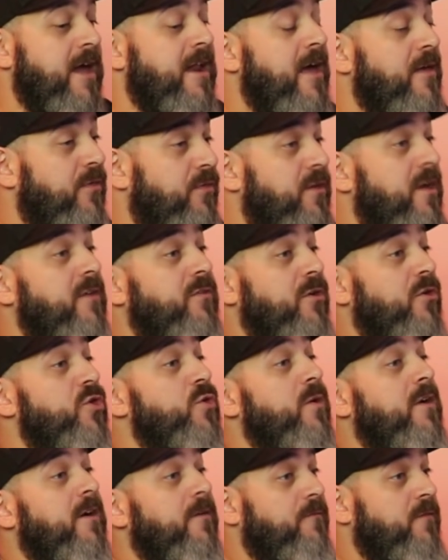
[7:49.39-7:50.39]
And I think they're
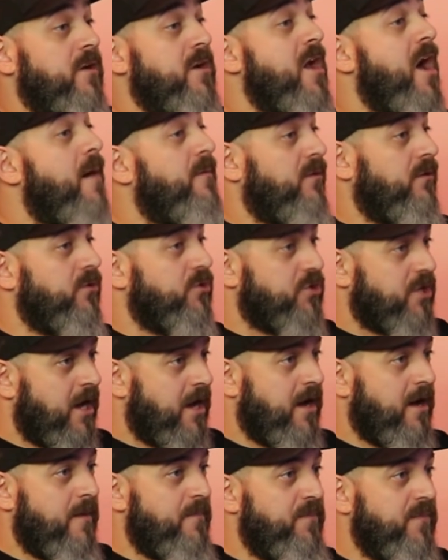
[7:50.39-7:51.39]
doing a phenomenal
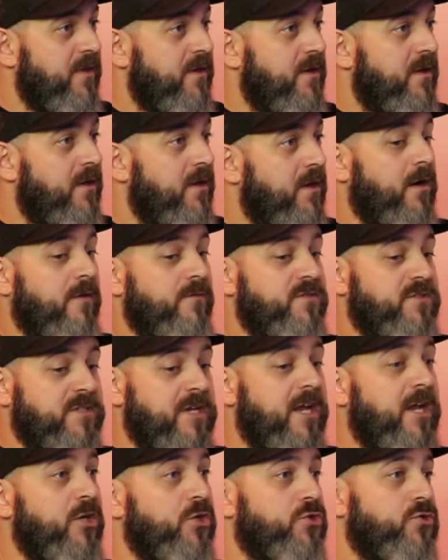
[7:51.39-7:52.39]
job of
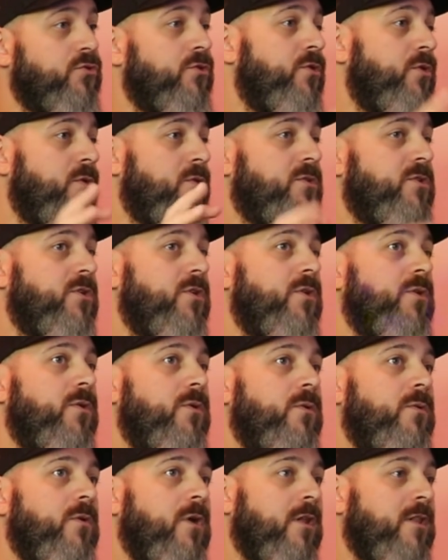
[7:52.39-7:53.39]
staying true
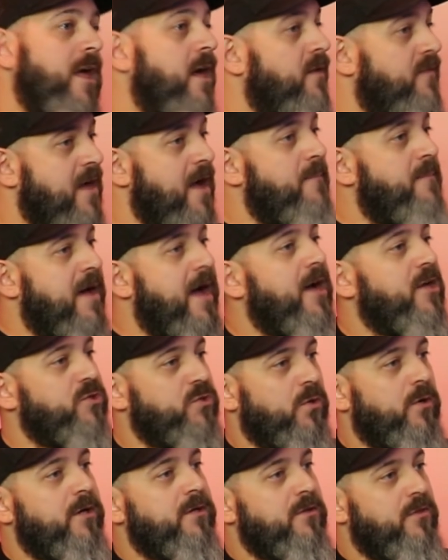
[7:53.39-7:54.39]
to a lot of that
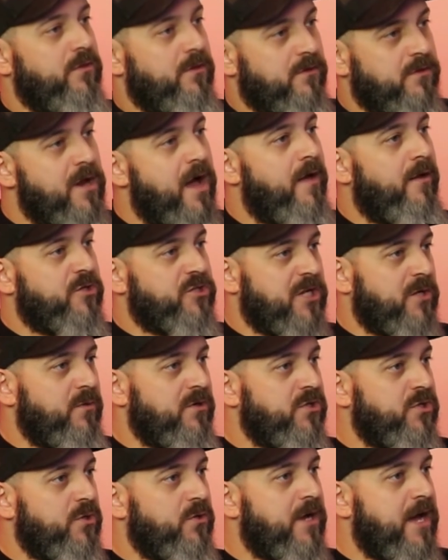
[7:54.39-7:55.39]
backstory and the knowledge that
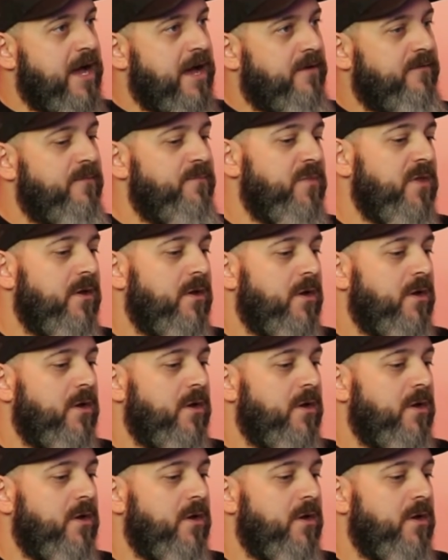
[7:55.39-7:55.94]
we do have,